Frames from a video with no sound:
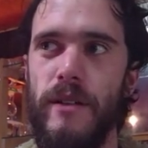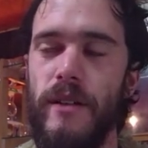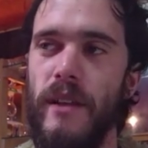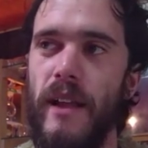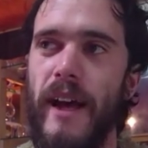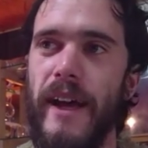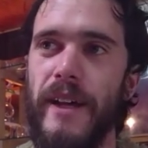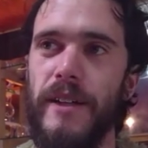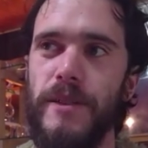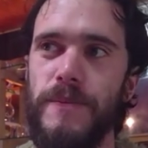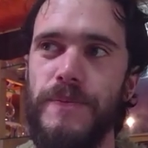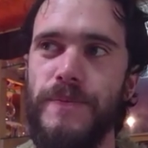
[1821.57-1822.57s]
like
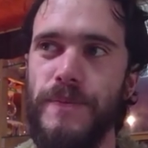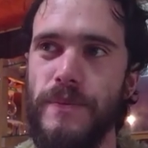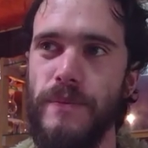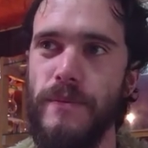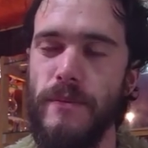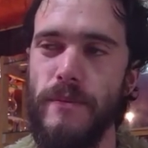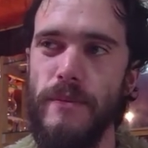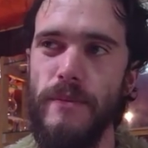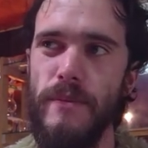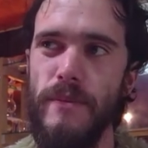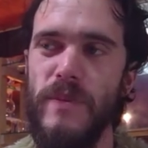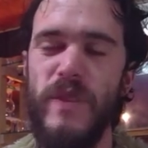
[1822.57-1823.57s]

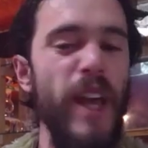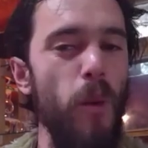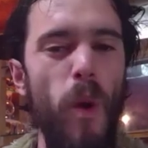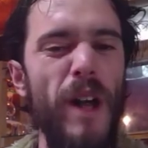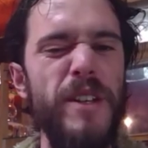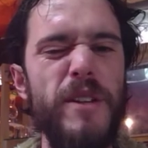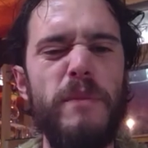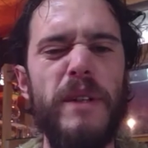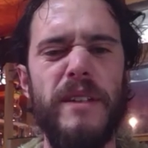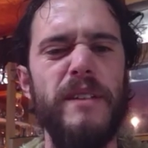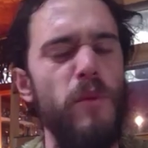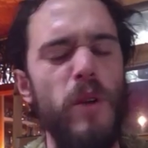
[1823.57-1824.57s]
yeah
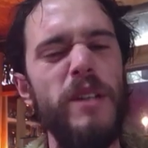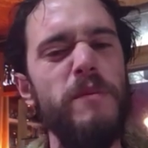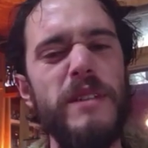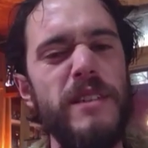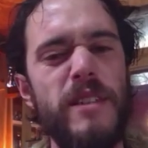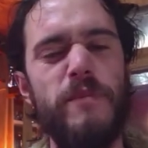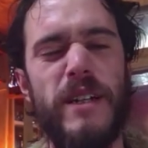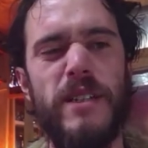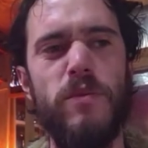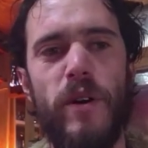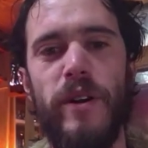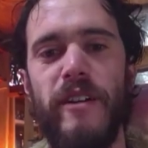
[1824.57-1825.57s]
wonderment wonderment's yeah. the best
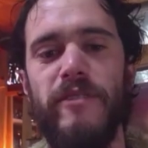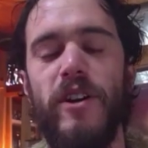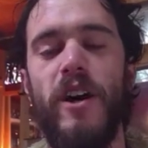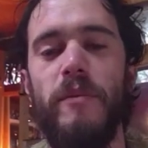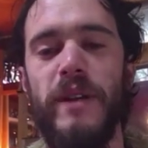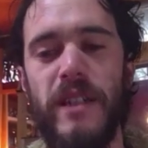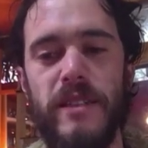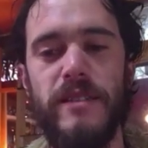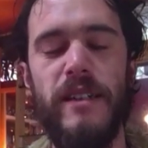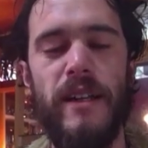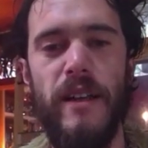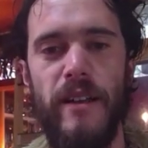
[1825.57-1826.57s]
word i've got because
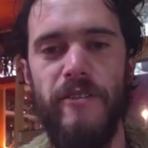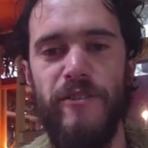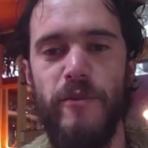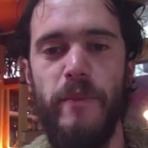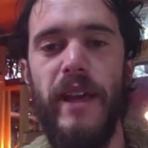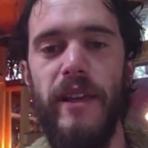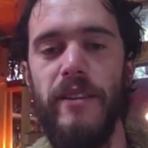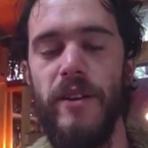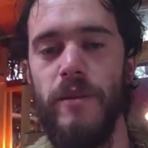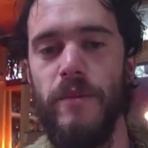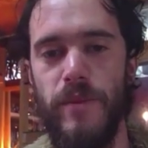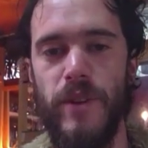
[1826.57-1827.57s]
I like that. for me
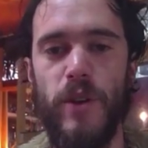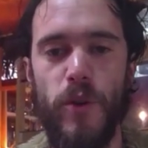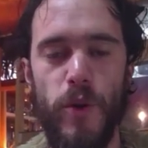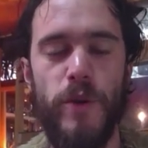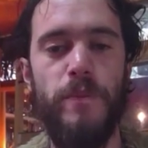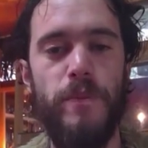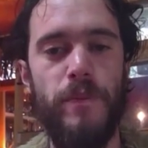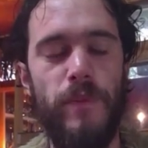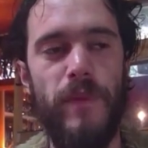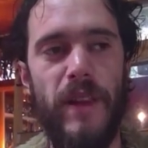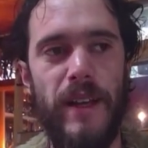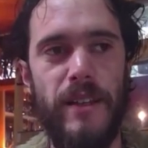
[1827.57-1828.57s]
the, the good
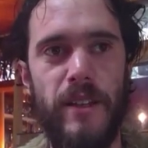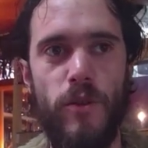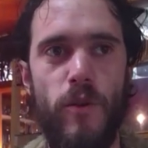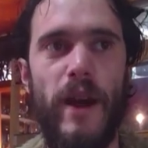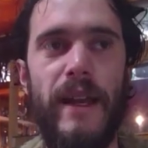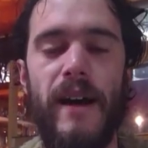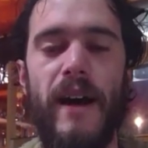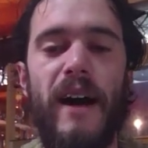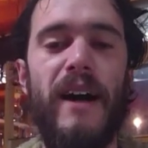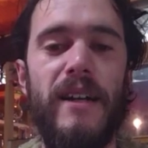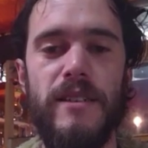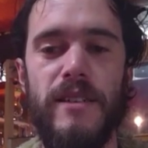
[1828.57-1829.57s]
like the great
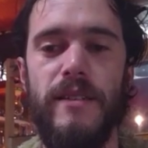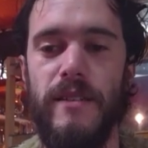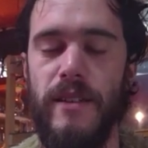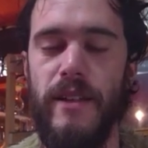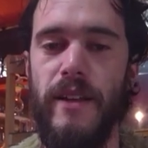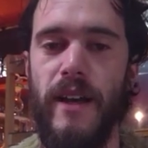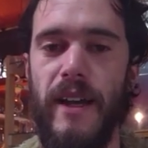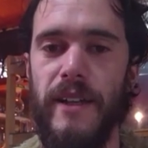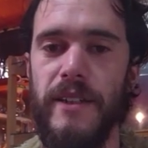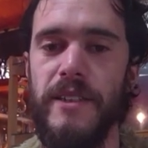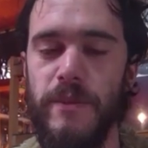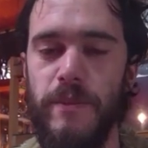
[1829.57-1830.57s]
art that i
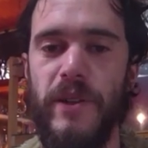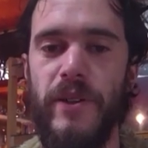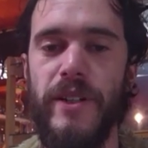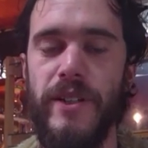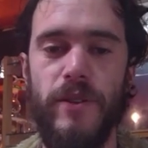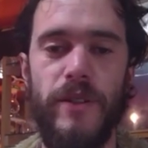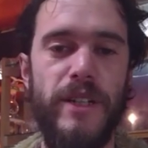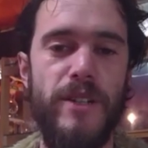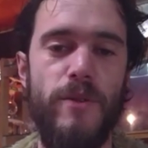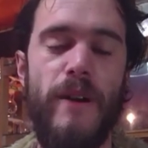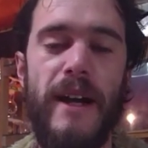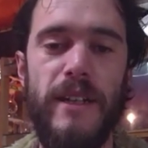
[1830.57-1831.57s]
experience or
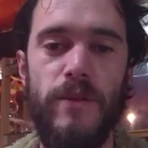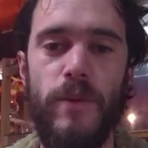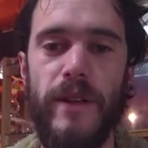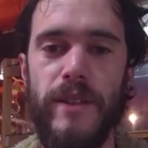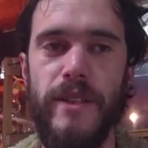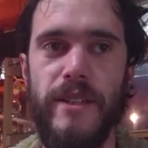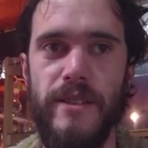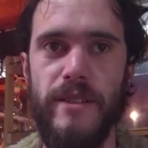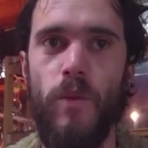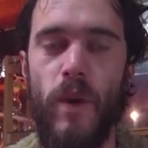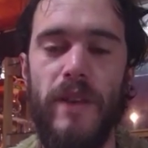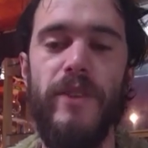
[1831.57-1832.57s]
interact with is
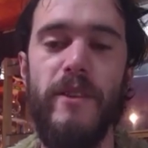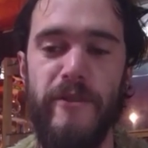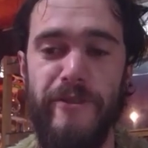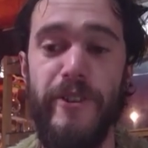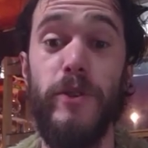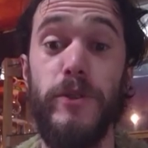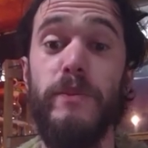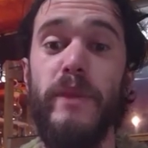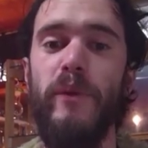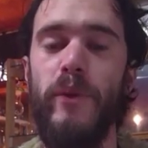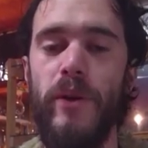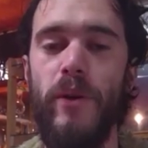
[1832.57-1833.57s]
the one that fills
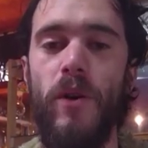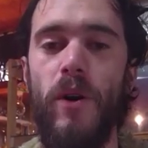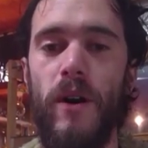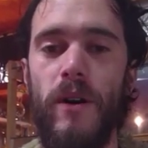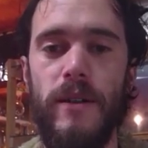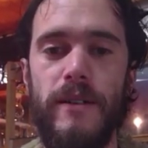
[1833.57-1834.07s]
me with awe